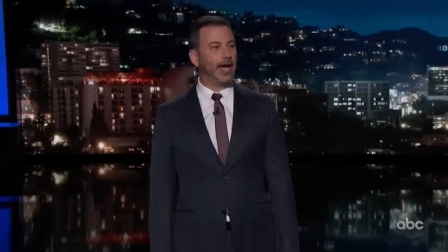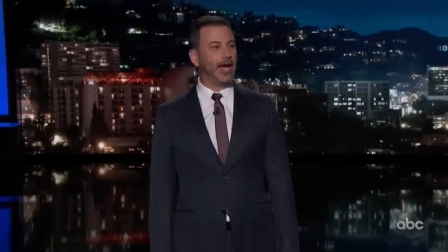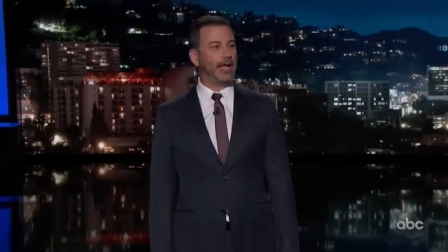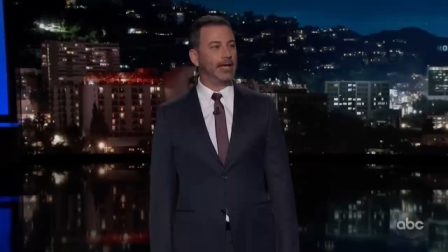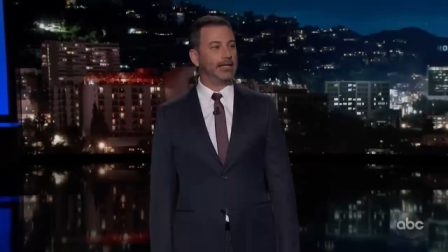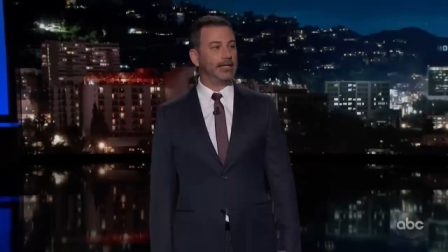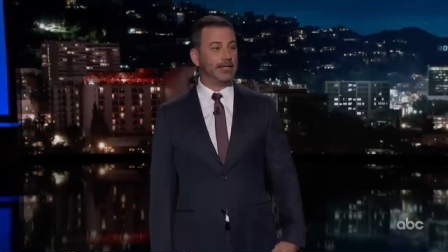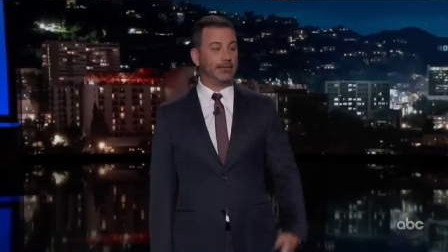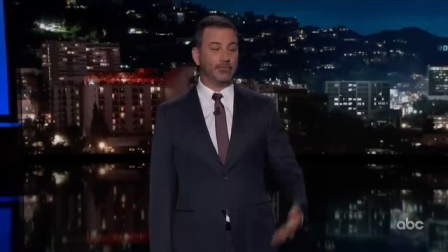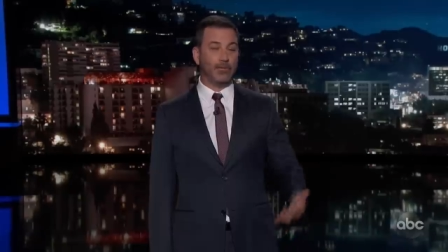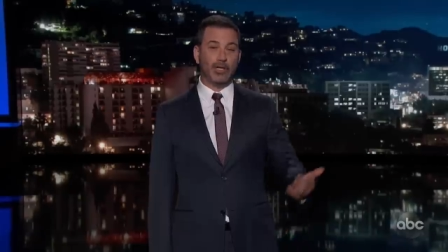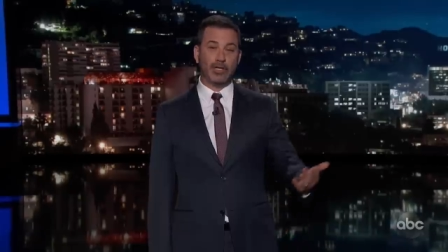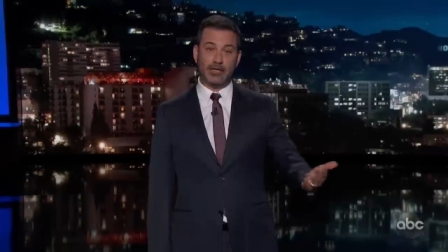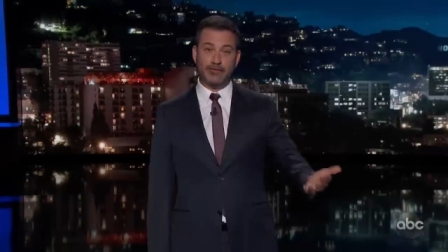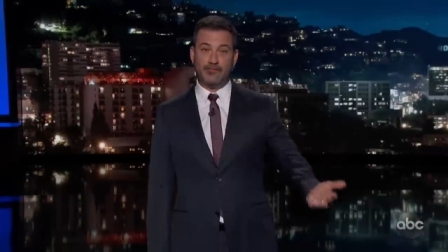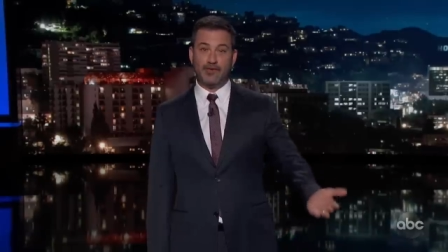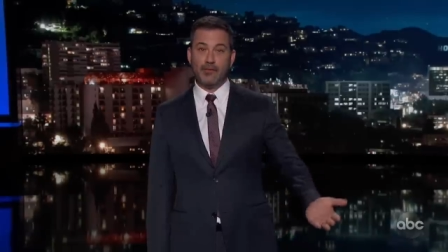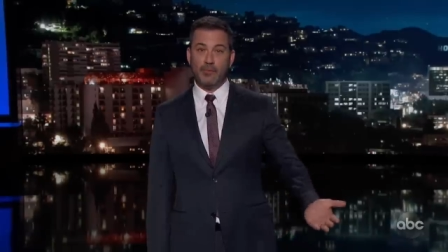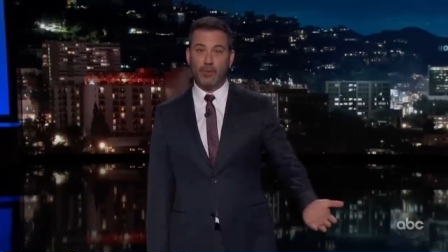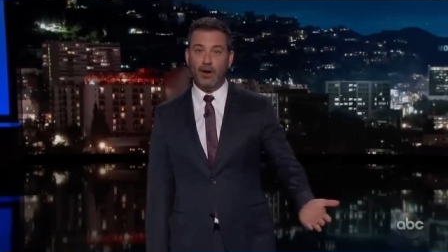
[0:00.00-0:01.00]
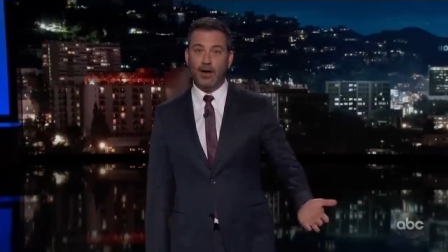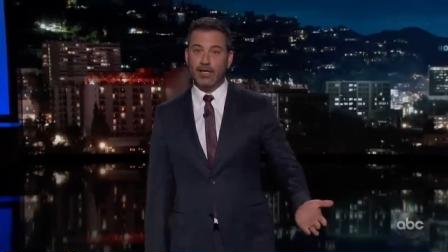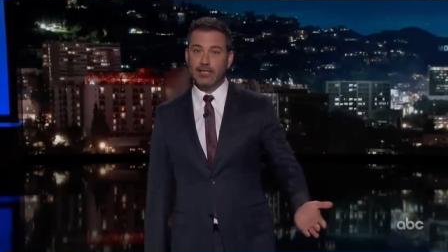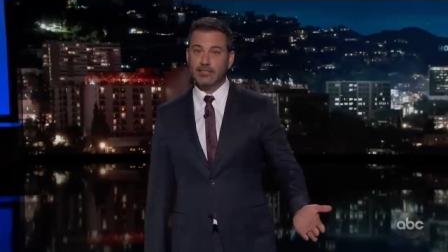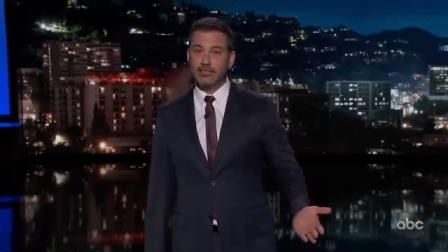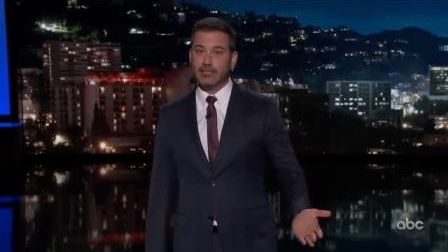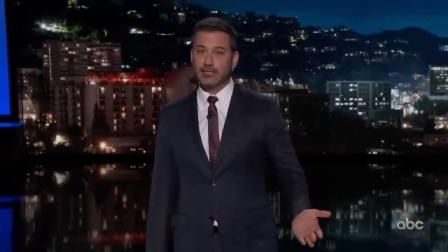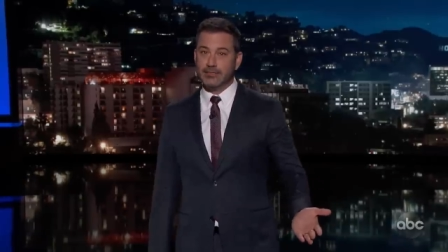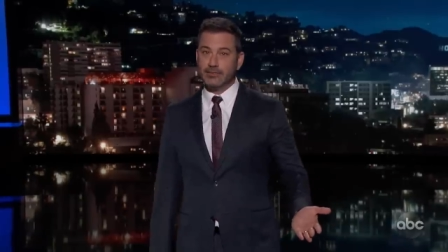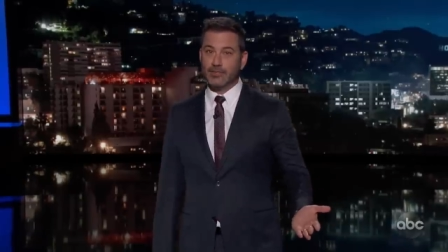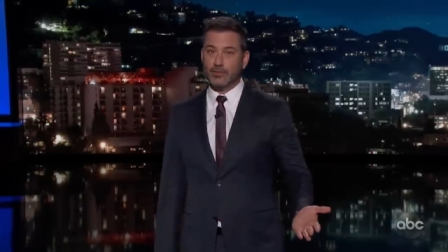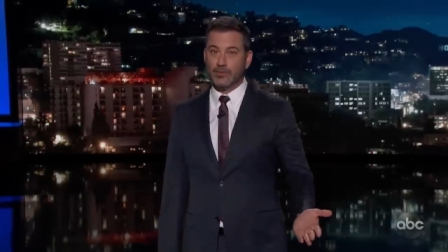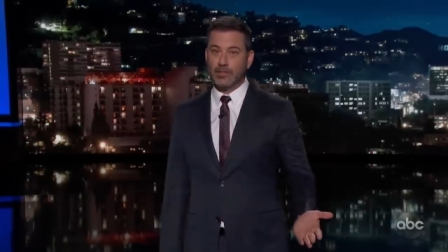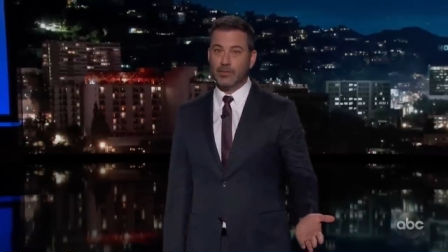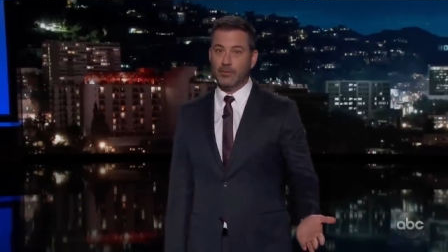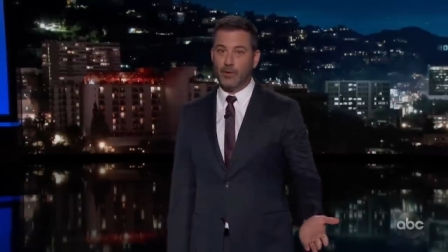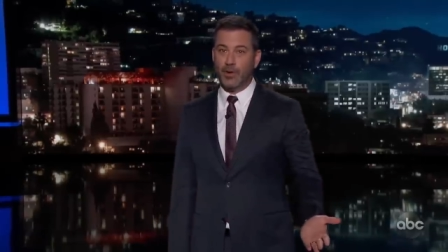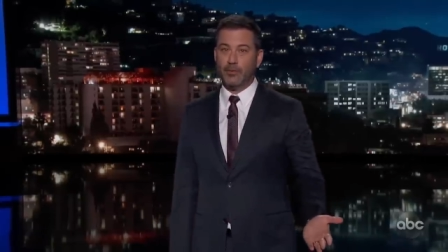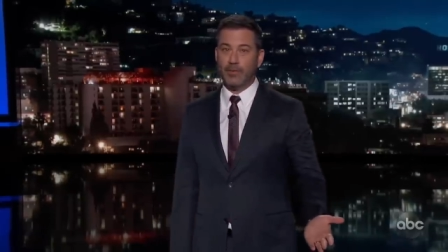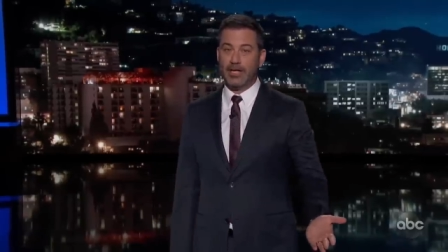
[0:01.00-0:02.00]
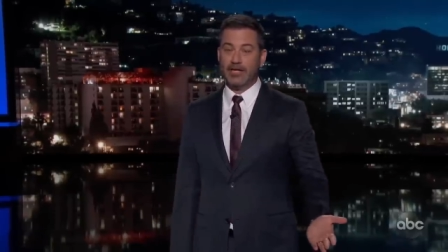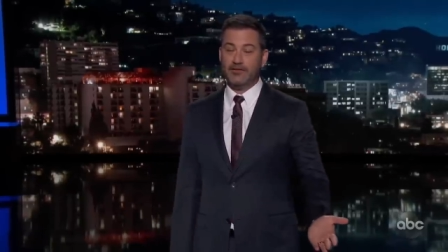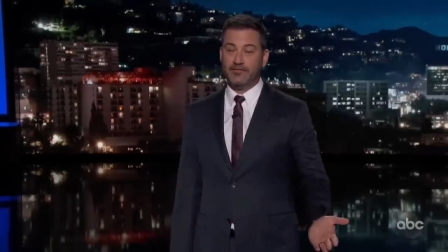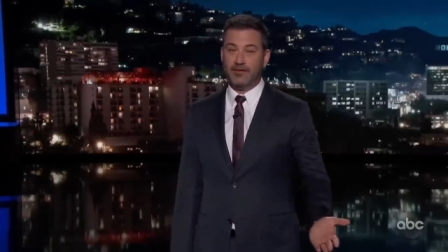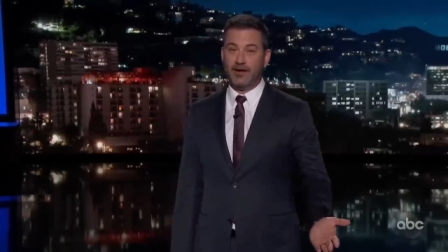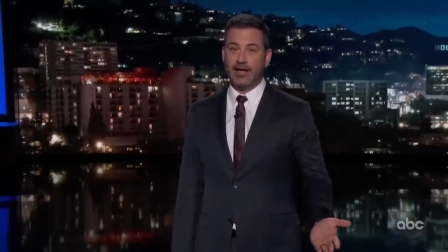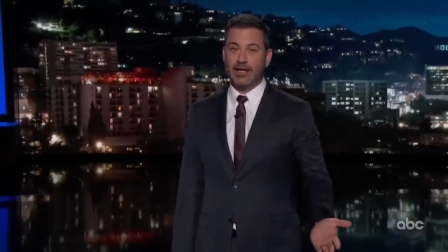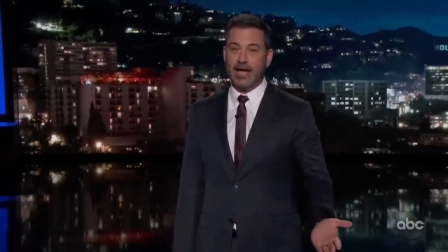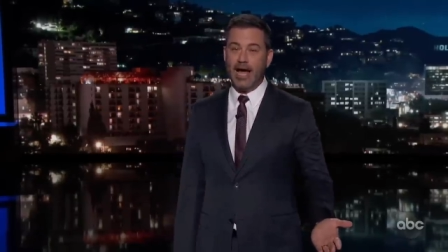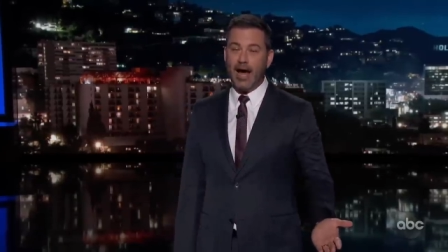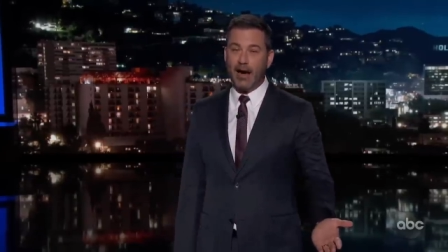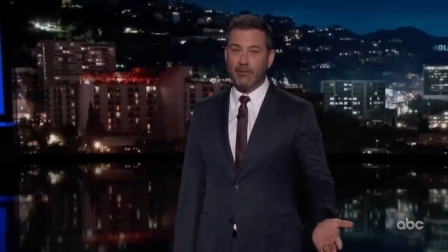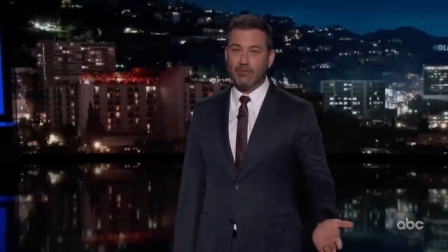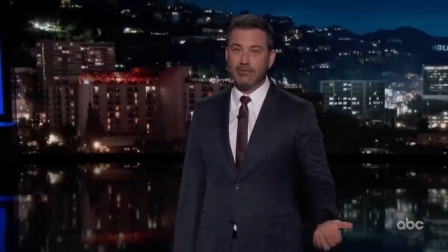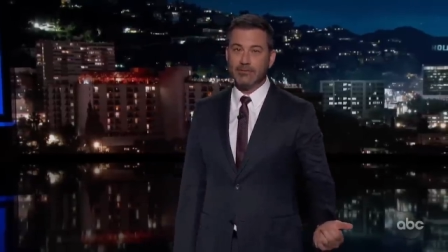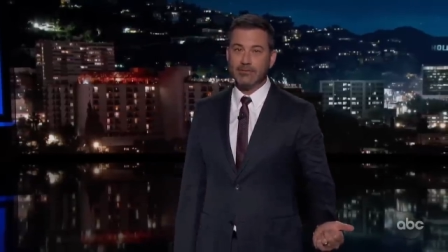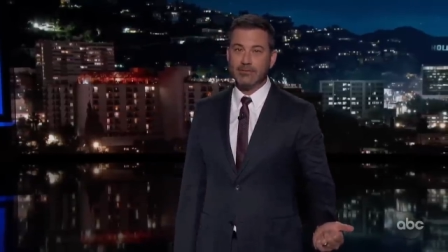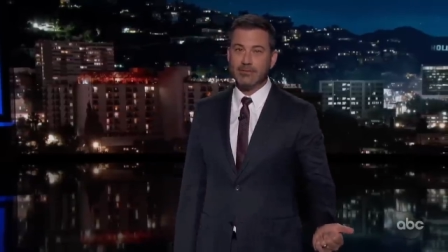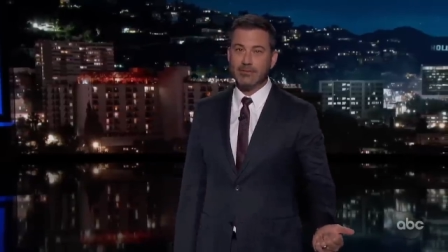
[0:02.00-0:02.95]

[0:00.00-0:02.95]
And, well, if he was, there's only one way to find out.